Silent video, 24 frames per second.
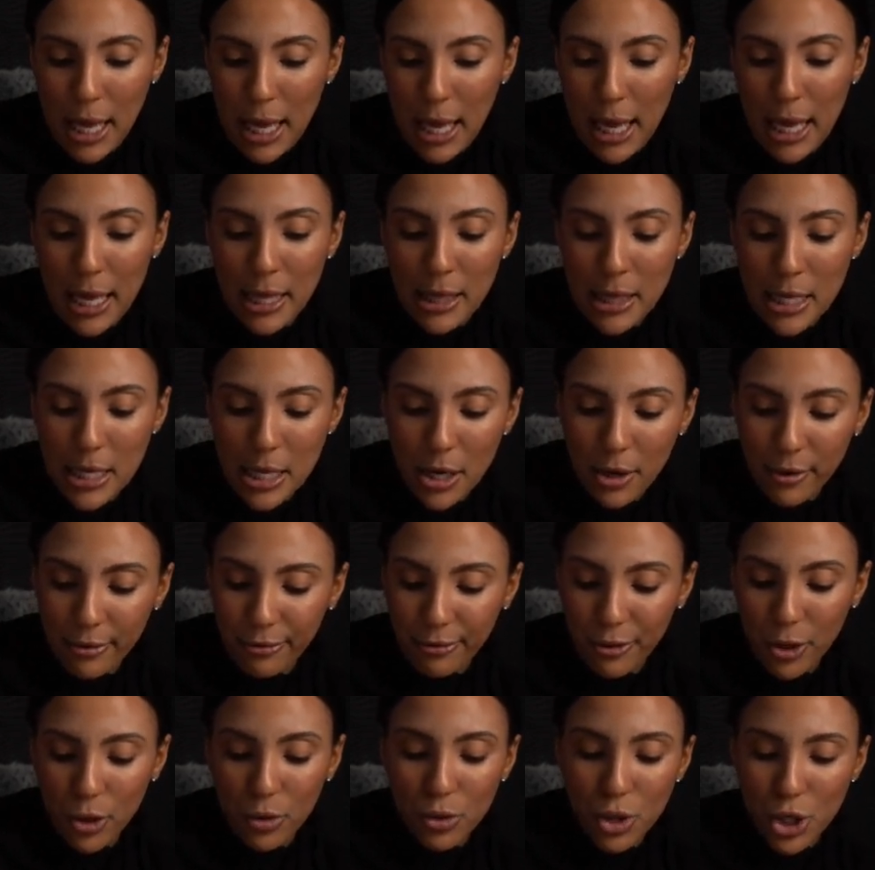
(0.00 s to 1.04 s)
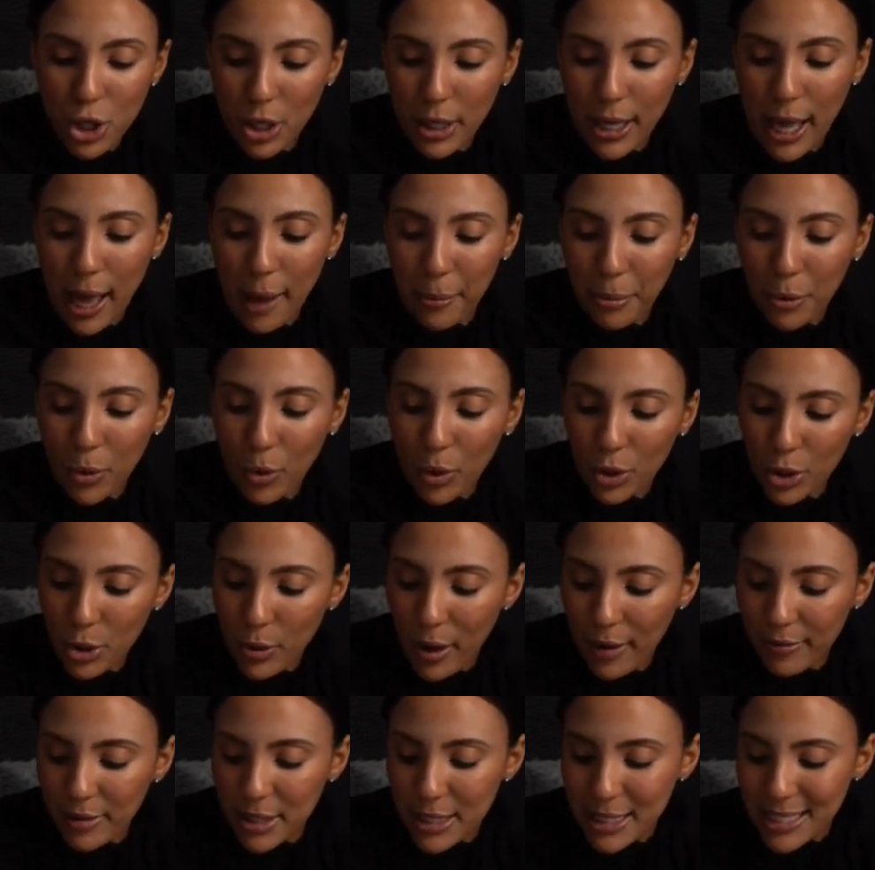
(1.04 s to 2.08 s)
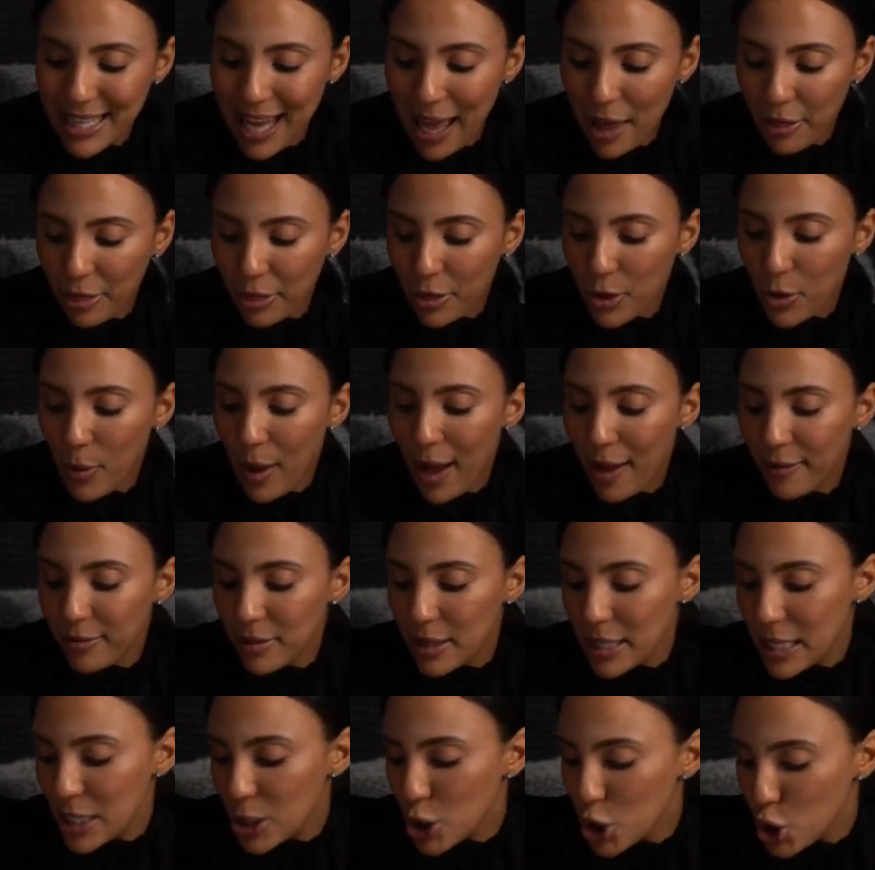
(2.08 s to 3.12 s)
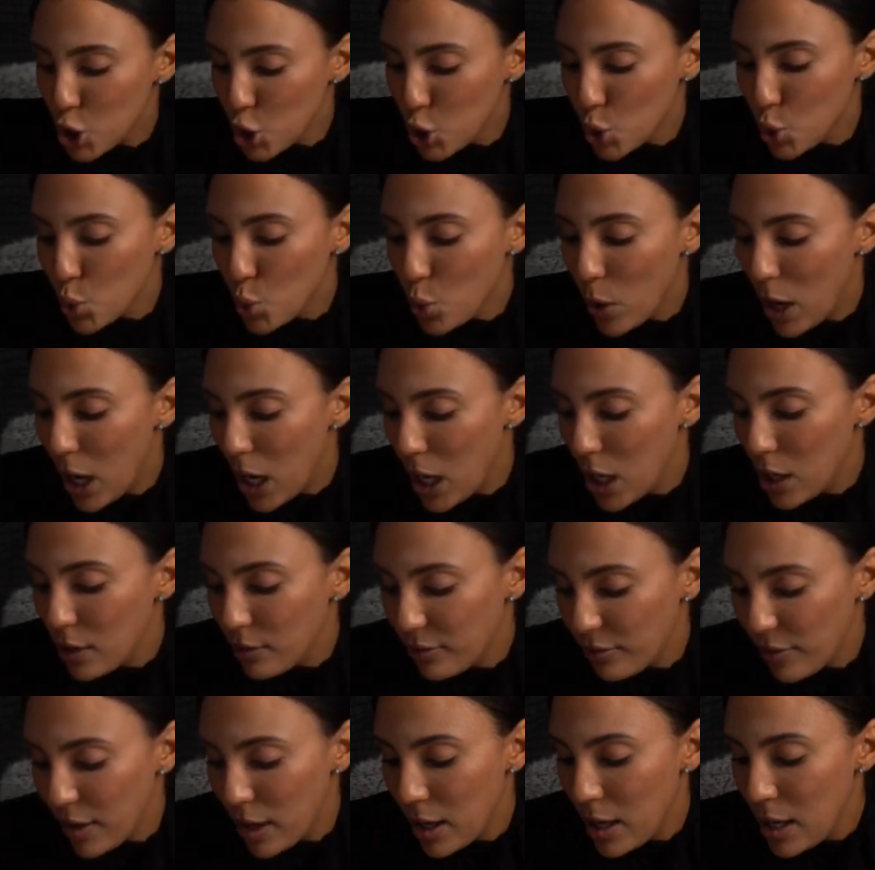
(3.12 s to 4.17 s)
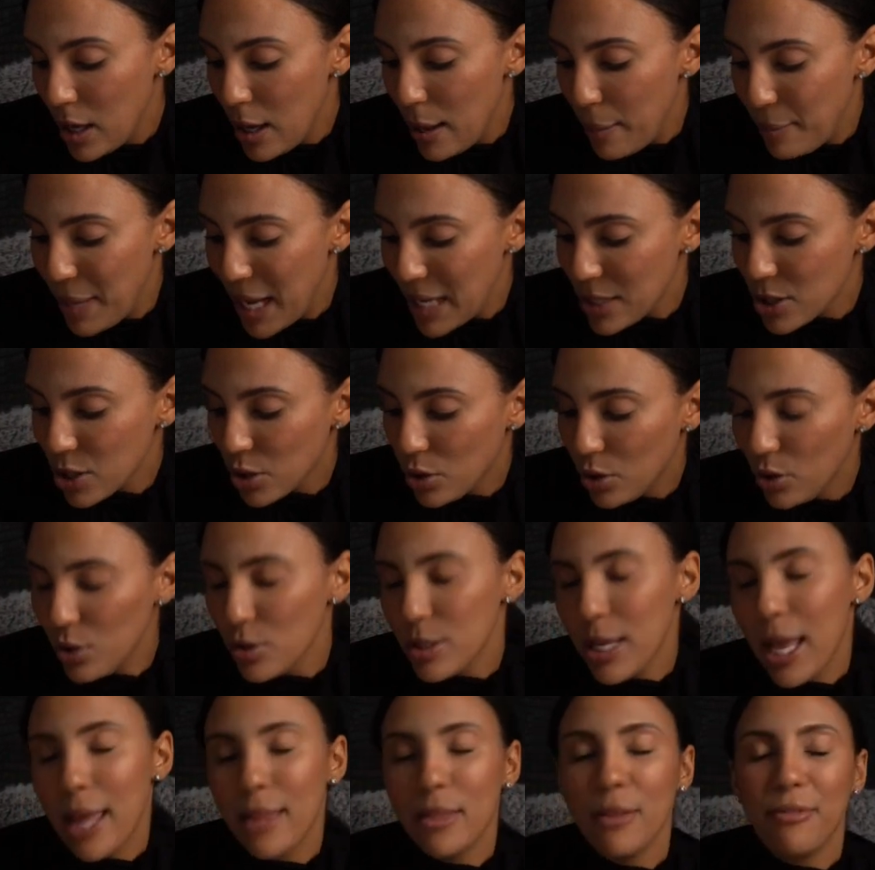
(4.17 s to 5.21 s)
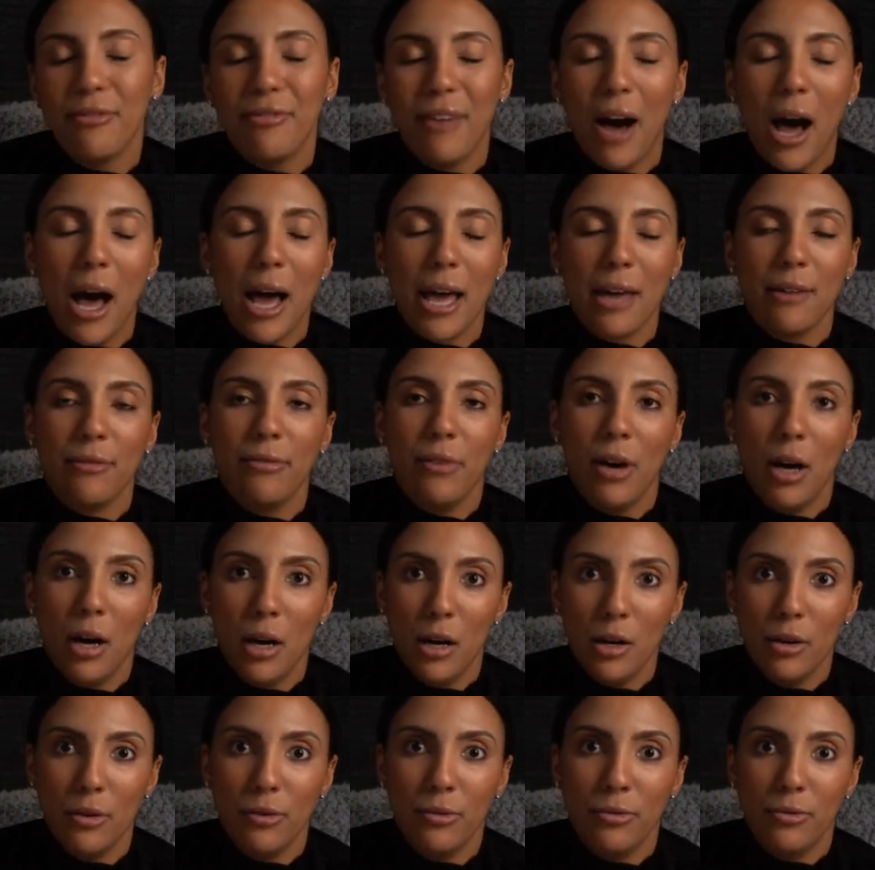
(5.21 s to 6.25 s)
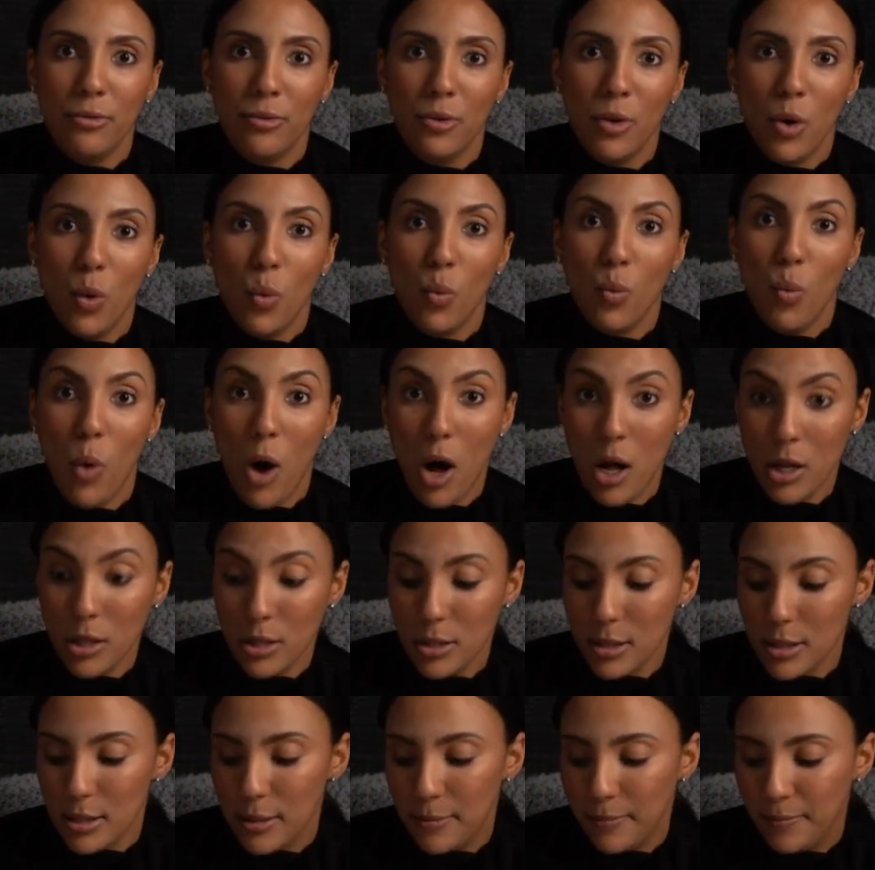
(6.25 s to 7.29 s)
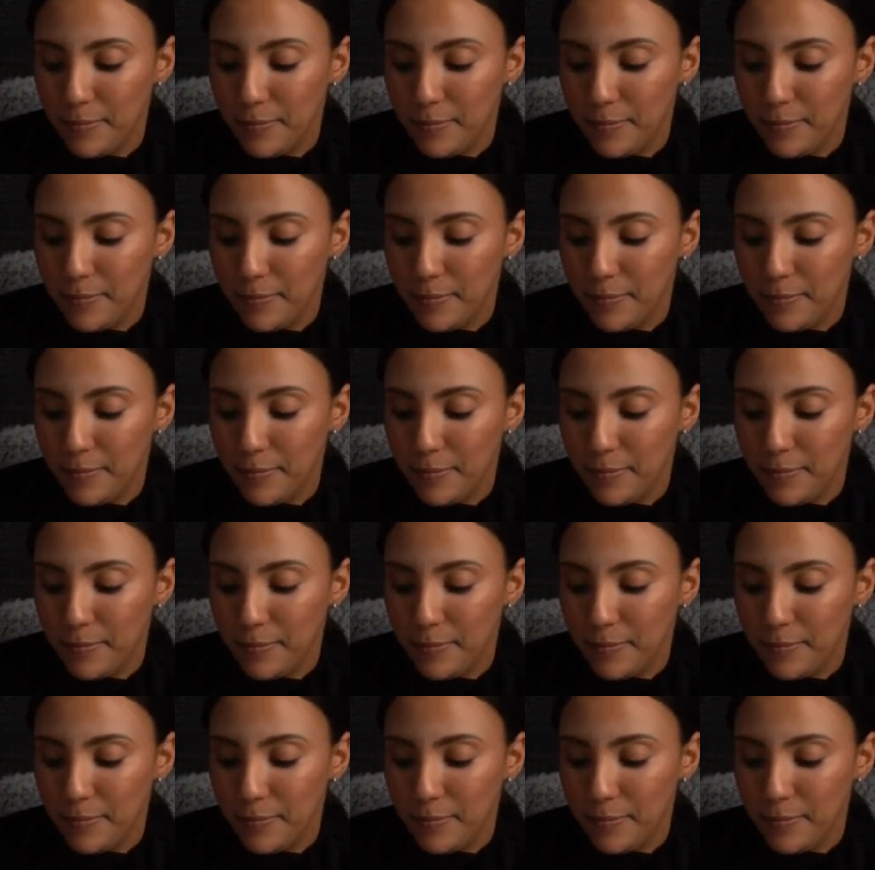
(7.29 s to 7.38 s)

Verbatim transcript: In the near future, Capricorn, you have the Death, you have the Two of Pentacles, and the Five of Wands.